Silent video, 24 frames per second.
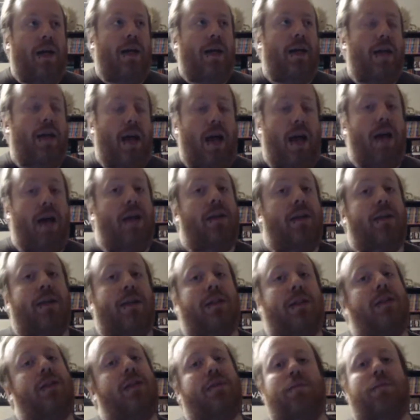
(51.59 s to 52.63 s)
yeah,
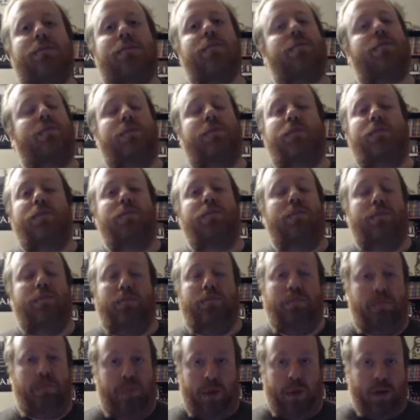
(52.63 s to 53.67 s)
it's
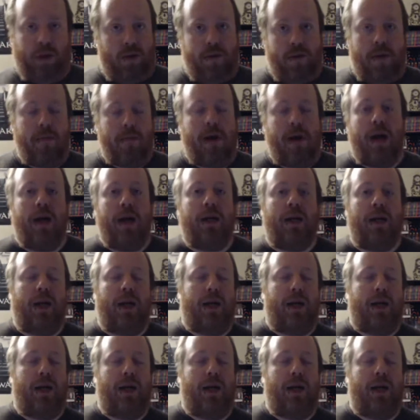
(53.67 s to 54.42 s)
blowing my mind.